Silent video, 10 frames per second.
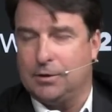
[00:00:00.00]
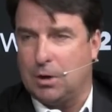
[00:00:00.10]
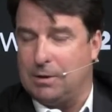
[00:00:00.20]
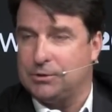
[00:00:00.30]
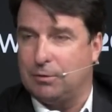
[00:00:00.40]
talk
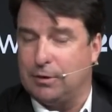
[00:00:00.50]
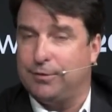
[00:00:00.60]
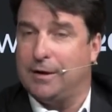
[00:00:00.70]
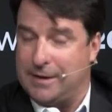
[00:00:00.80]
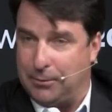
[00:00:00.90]
about
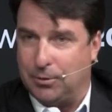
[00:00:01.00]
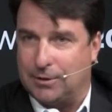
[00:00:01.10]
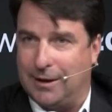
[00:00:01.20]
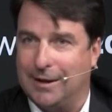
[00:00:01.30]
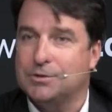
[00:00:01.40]
software-defined
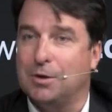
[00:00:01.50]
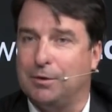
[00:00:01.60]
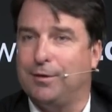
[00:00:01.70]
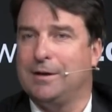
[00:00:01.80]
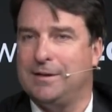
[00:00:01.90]
networking and
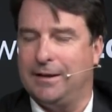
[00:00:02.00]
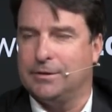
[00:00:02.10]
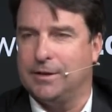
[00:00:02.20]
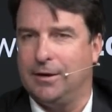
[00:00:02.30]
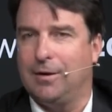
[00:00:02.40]
software-defined data
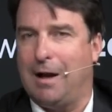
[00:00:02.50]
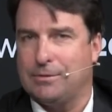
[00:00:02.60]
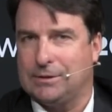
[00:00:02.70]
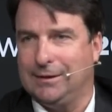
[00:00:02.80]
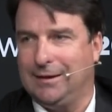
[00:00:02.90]
center.
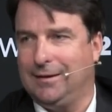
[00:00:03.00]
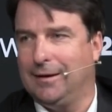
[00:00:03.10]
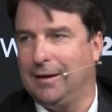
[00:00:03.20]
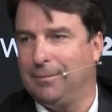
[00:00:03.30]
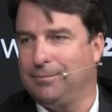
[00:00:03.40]
Obviously,
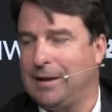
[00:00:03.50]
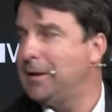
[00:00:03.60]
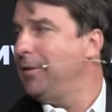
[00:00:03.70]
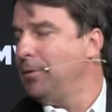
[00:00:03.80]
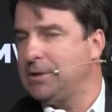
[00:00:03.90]
um, that
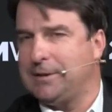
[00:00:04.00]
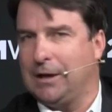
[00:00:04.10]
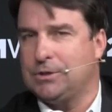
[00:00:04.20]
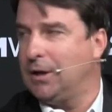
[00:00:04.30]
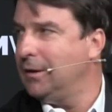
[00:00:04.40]
got everyone's
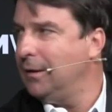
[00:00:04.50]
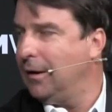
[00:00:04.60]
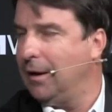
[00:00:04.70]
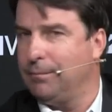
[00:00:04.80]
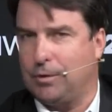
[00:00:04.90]
attention. Um,
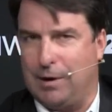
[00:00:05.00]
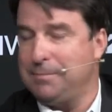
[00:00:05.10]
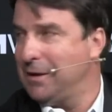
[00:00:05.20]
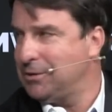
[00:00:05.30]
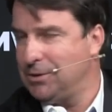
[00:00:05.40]
mm -hmm. Great
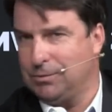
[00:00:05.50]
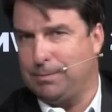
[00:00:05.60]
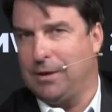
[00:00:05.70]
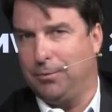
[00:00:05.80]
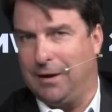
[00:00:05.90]
messaging, which
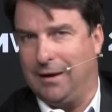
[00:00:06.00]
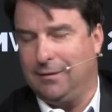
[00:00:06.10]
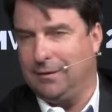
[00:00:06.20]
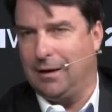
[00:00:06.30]
by the way, you